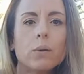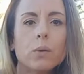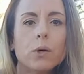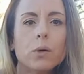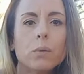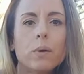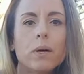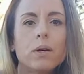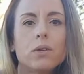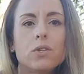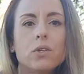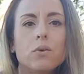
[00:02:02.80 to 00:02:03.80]
poop,
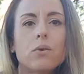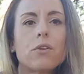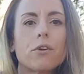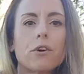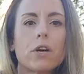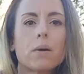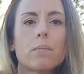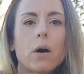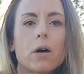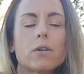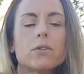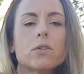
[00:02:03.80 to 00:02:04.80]
to 30
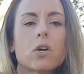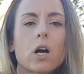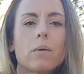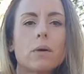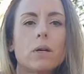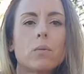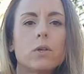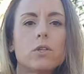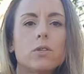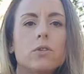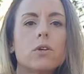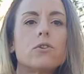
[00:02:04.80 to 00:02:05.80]
parts carbon, which
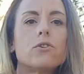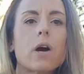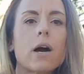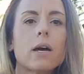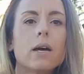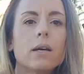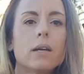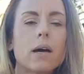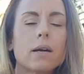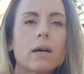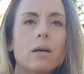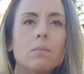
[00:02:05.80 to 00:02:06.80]
is your dry, and
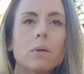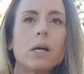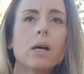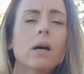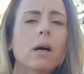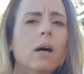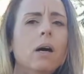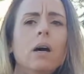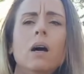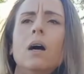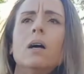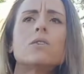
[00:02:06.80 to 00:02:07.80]
that can be
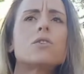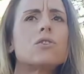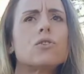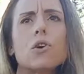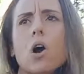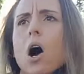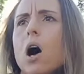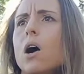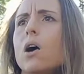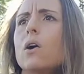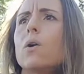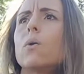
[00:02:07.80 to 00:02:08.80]

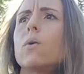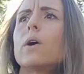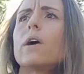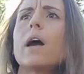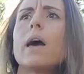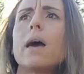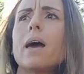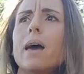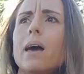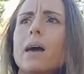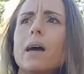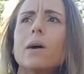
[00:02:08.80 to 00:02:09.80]
straw or
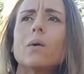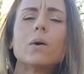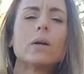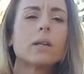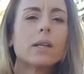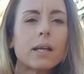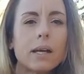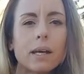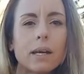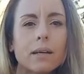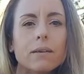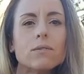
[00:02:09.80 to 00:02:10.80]
hay or
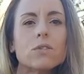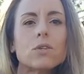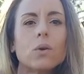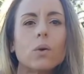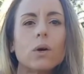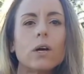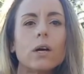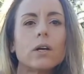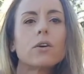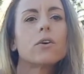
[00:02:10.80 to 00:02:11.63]
leaves or